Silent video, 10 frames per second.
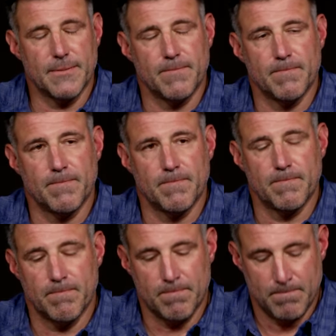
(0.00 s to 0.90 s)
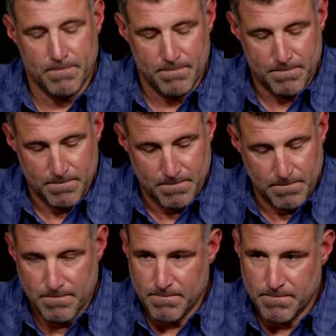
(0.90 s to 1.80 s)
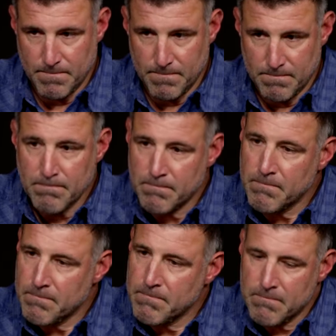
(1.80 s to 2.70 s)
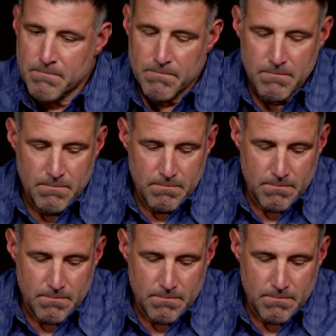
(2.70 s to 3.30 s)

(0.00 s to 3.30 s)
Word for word: How do you think Ruppy showed up in there in his first start?